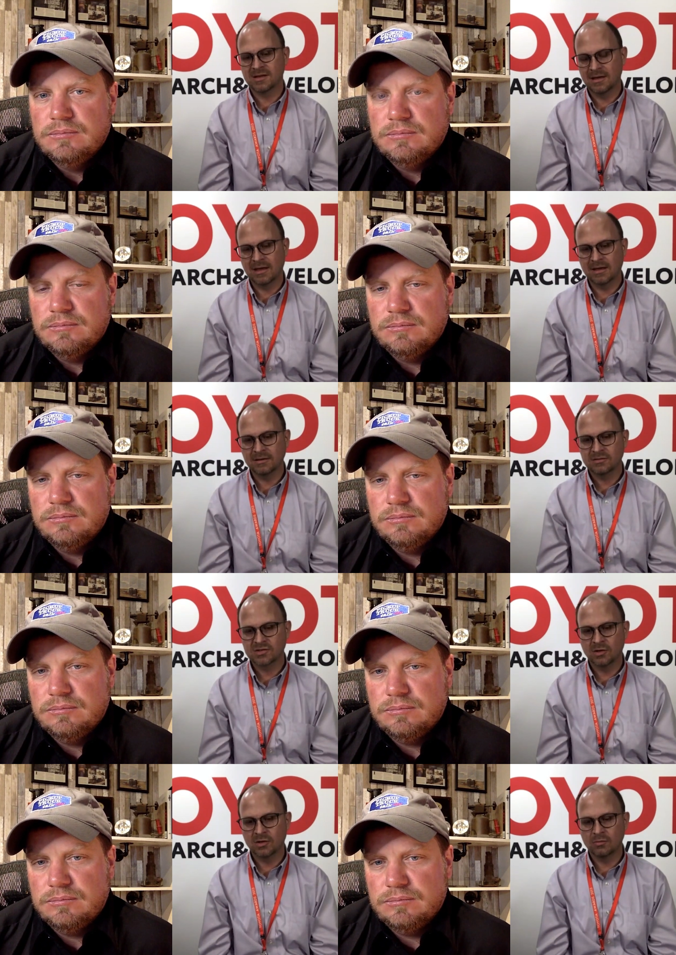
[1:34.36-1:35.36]
Speaker 1: again.
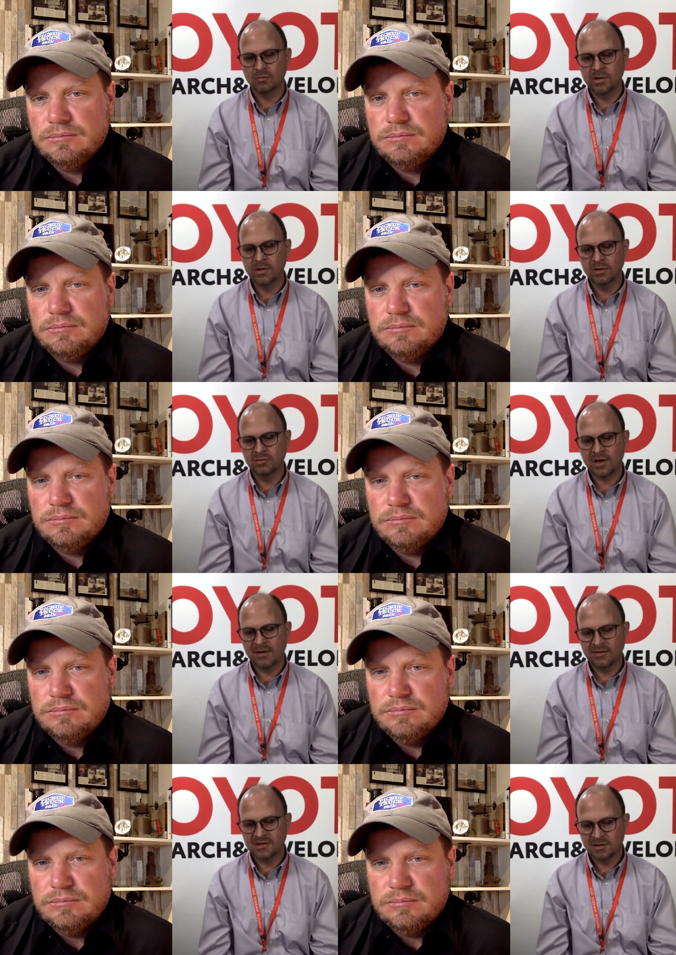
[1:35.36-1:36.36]
So when you
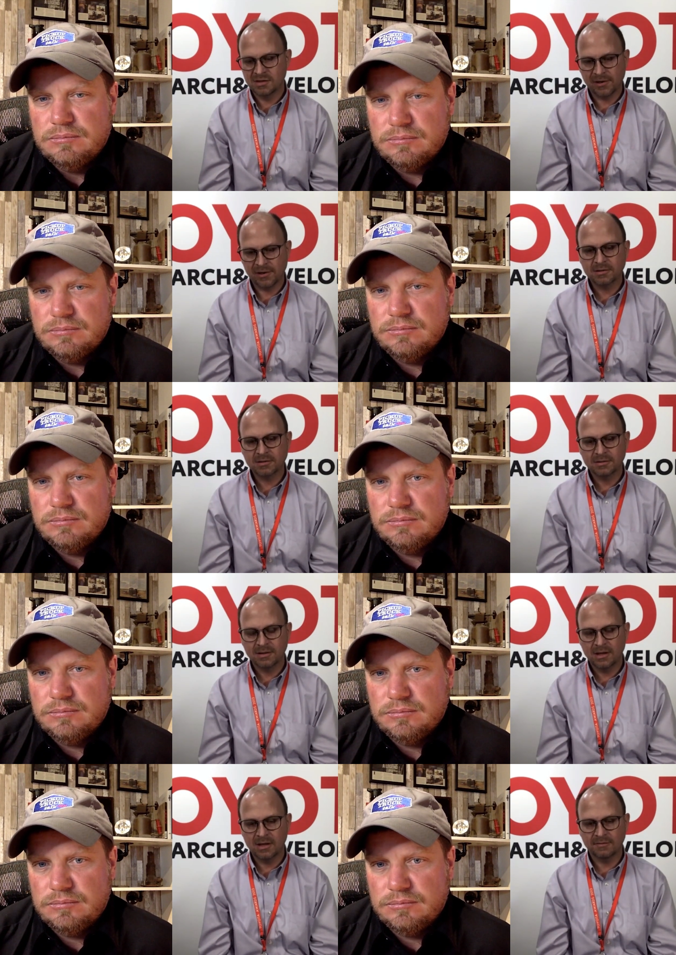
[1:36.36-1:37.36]
drive into the park,
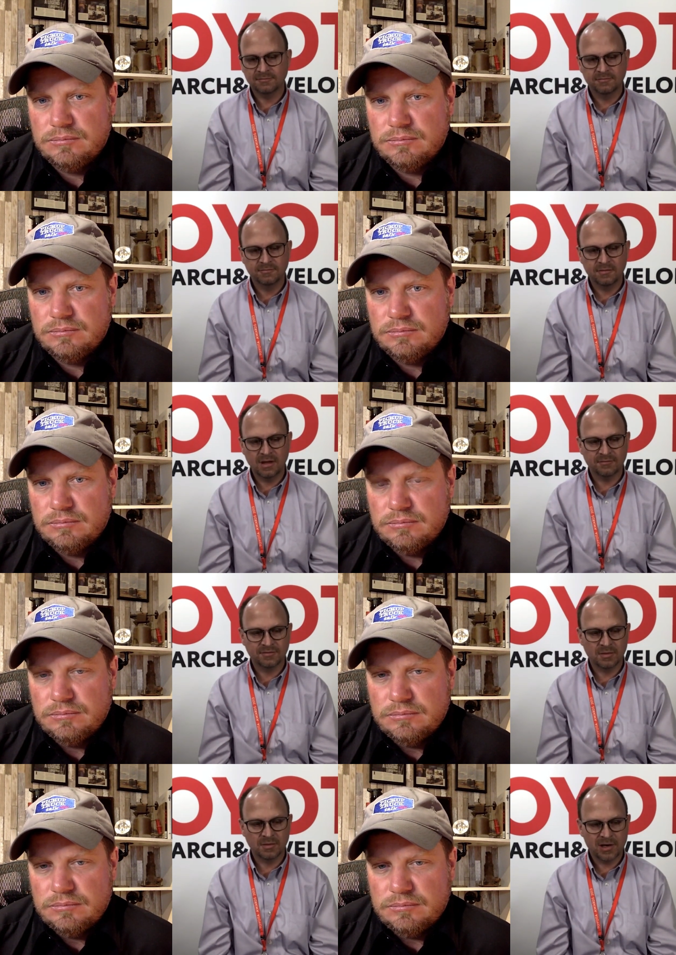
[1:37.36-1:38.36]
if,
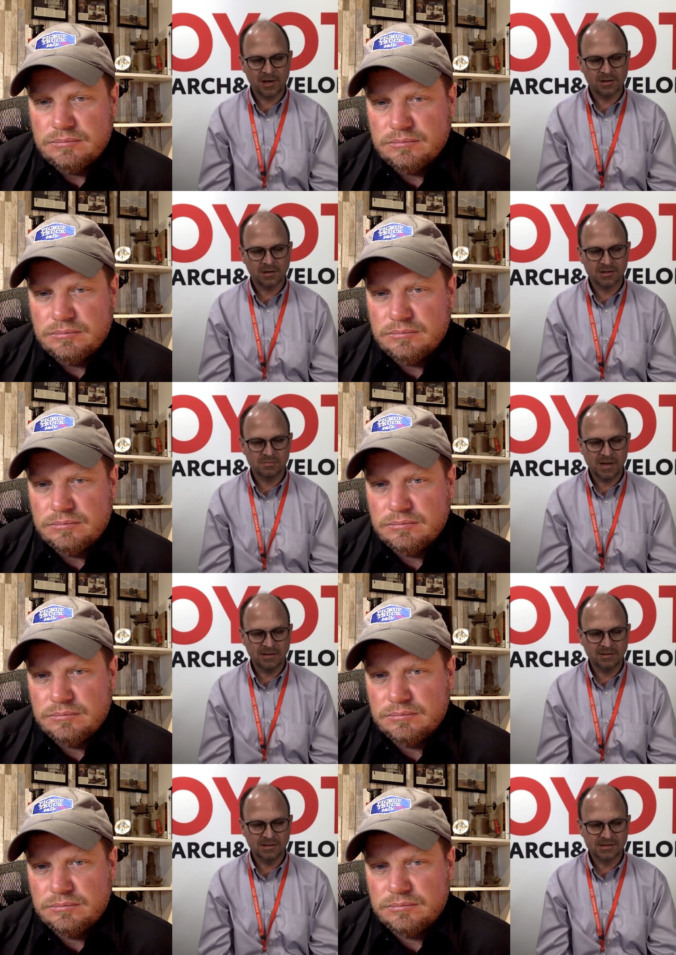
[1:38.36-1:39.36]
if the park is
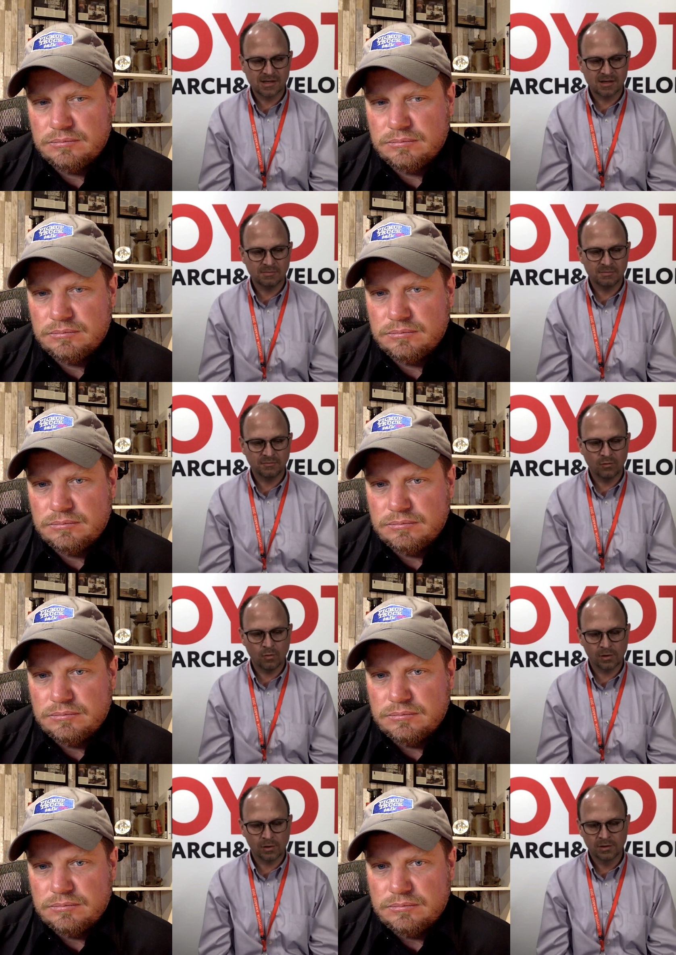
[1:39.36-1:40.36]
mainly set up
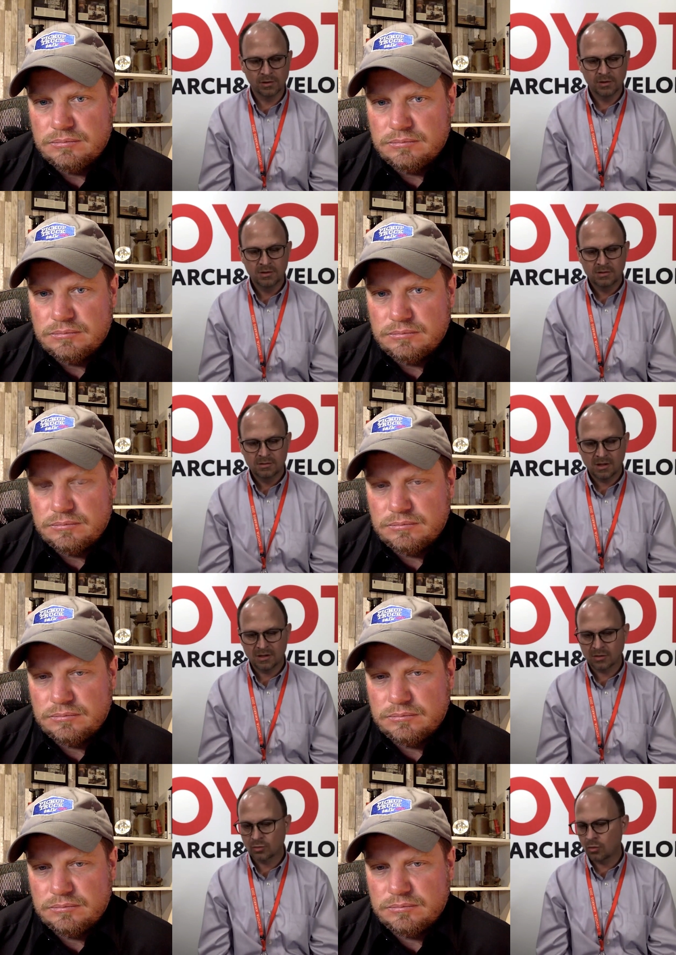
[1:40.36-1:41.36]
for
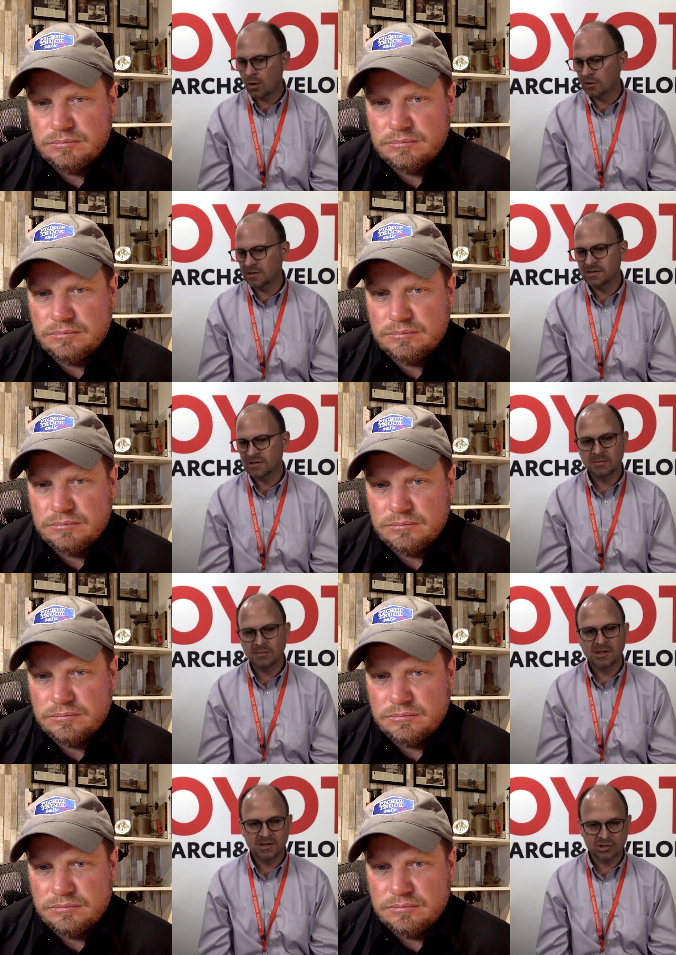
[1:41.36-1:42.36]
uh, crawling type
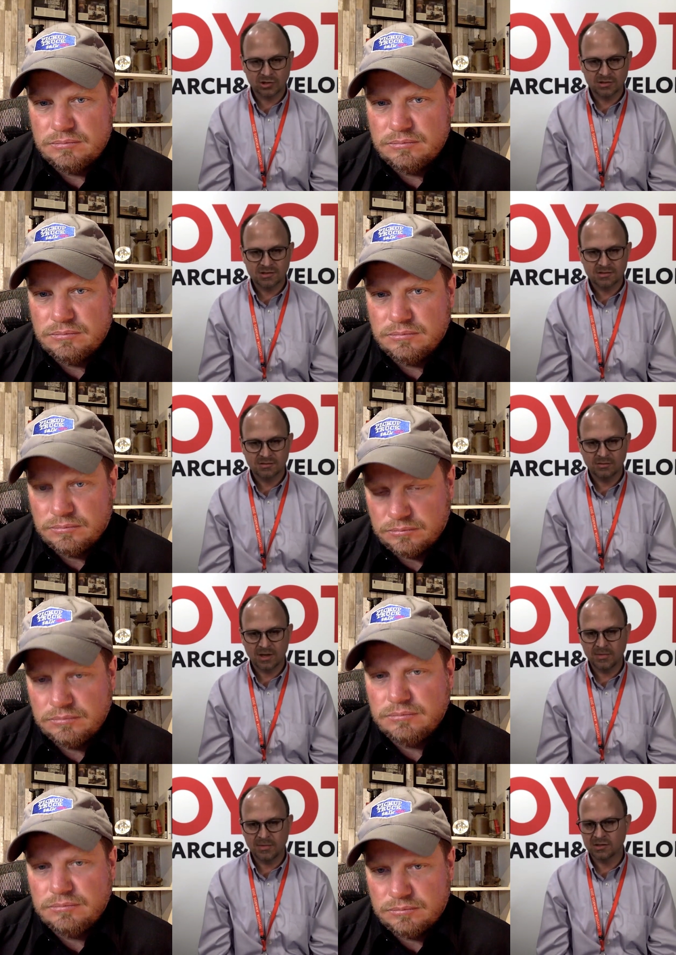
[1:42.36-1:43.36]
conditions,
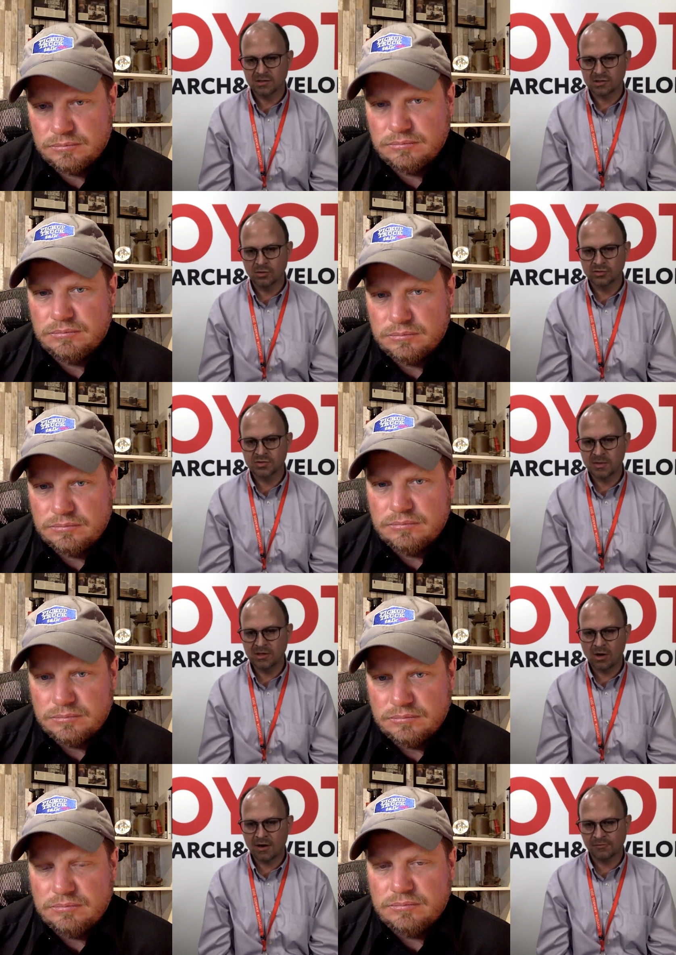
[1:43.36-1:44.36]
what I mean is
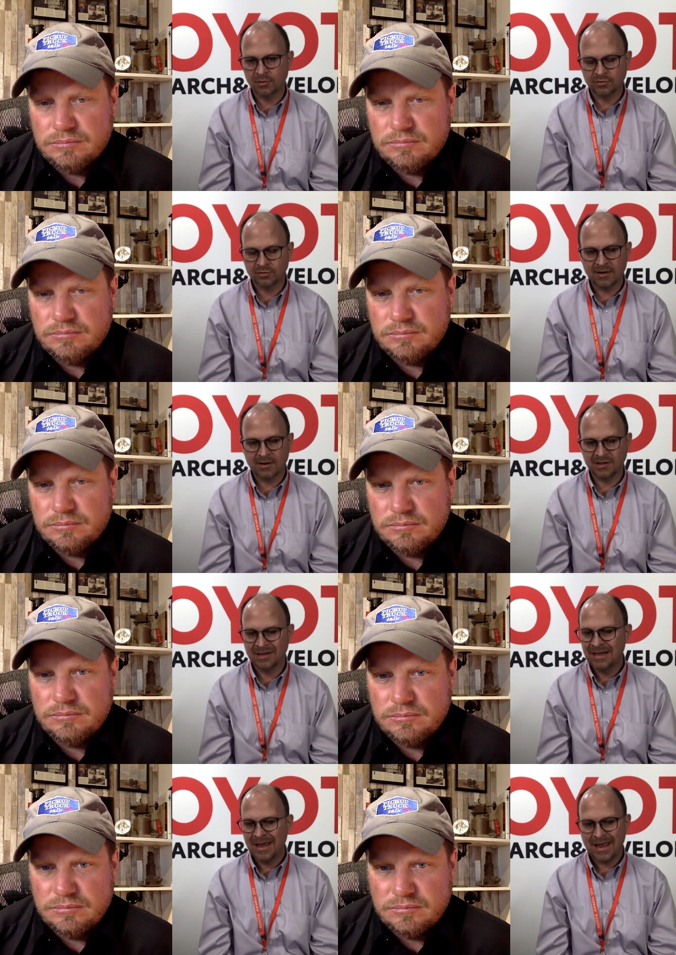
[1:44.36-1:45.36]
low-speed off-road driving,
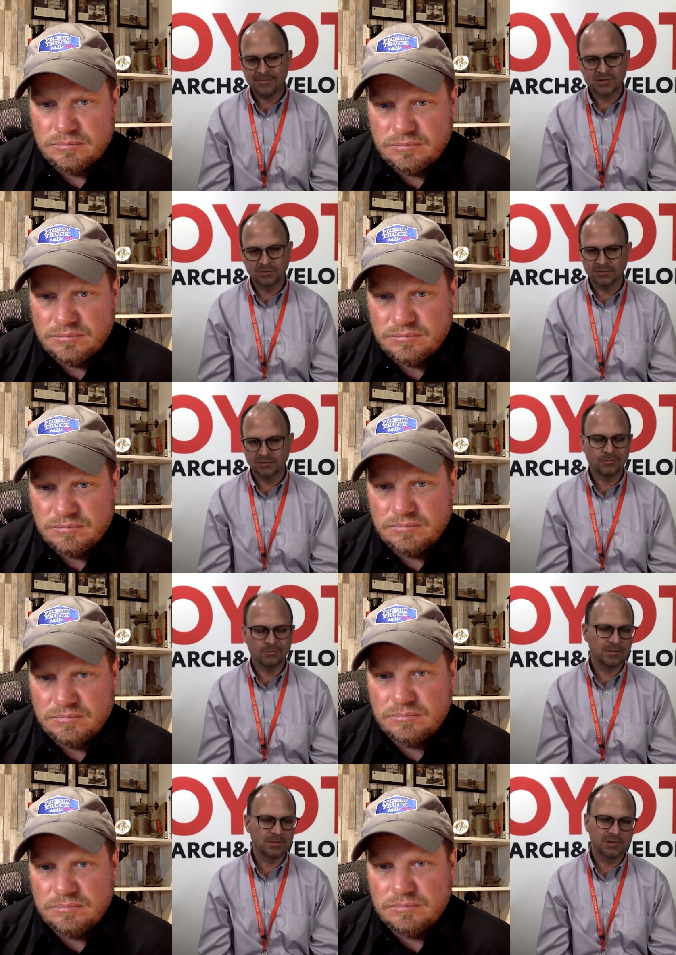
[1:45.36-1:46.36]
absolutely. You
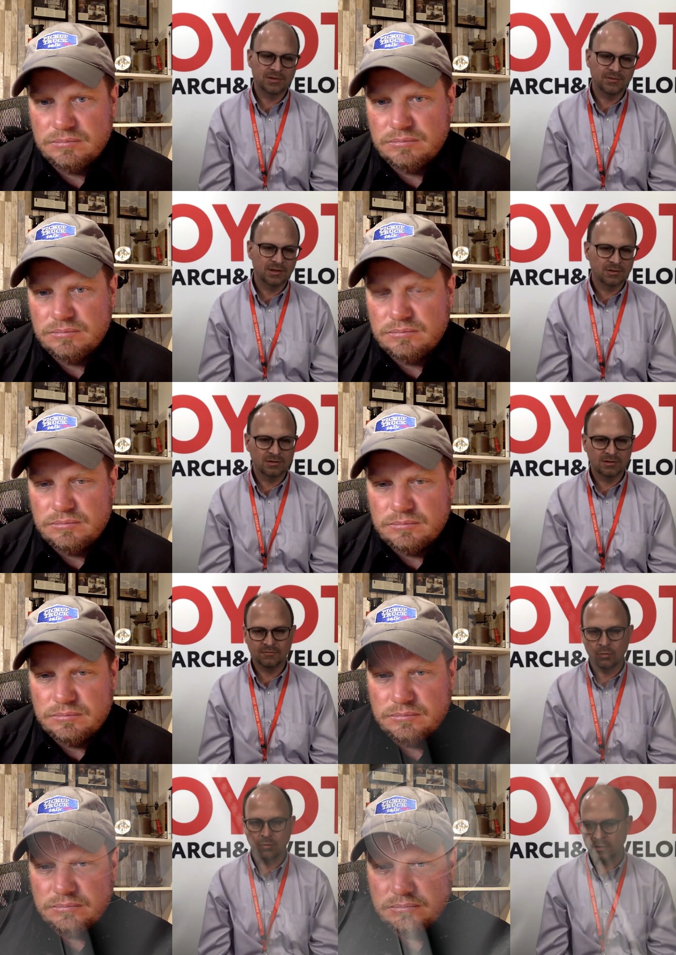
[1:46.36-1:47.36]
want to put the vehicle in a
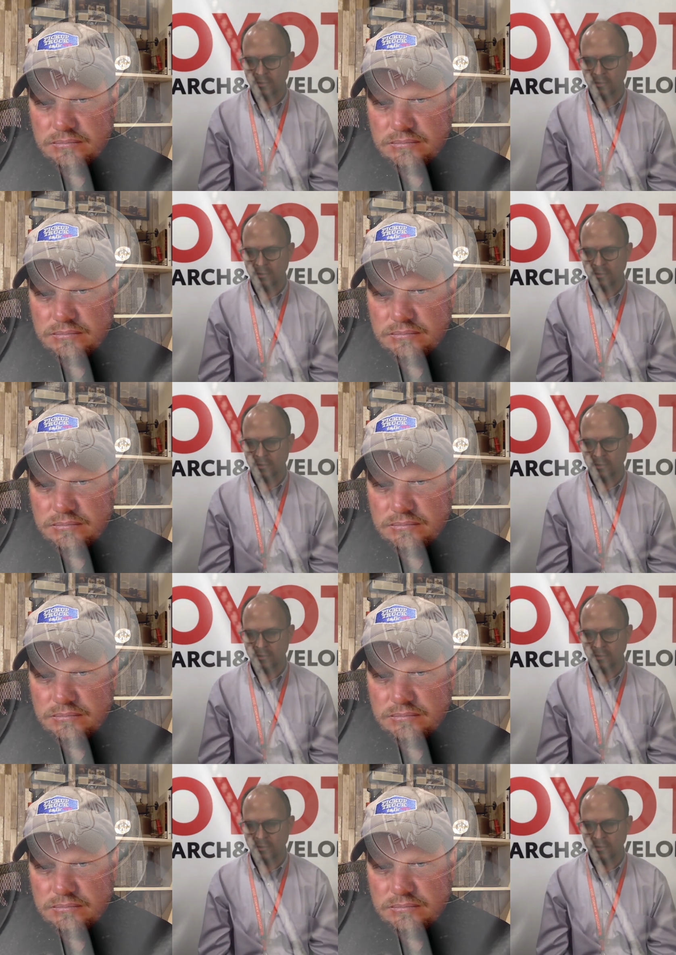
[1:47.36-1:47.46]
four